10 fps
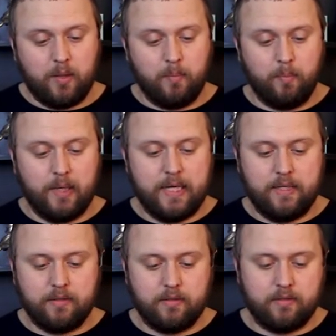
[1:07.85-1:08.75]

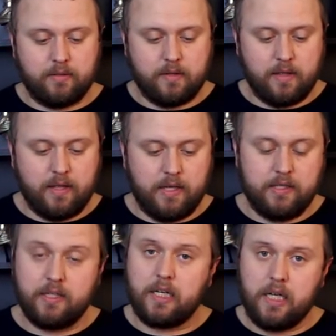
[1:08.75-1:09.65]
but it
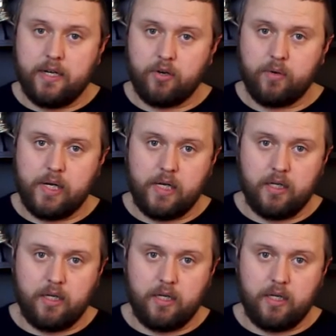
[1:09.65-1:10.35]
is a key ingredient